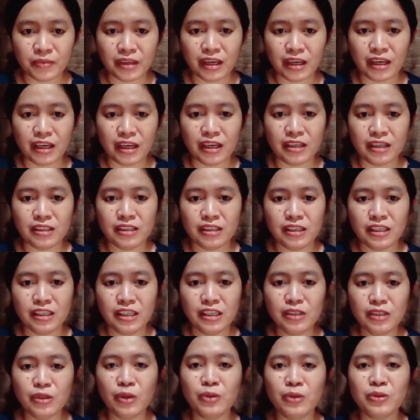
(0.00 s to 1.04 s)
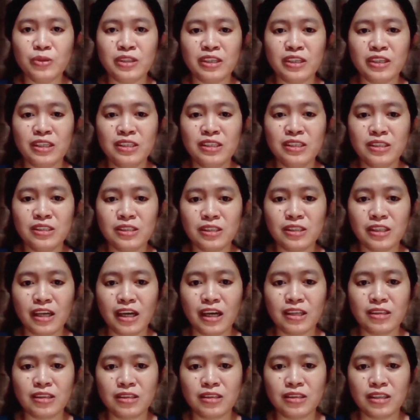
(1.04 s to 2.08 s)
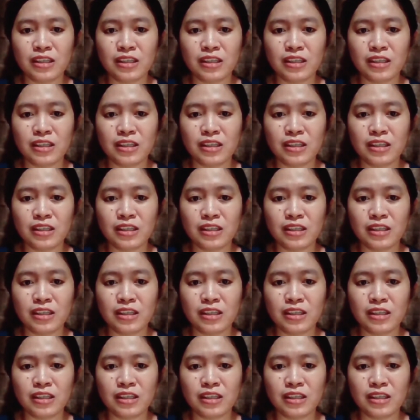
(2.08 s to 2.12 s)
and he noticed that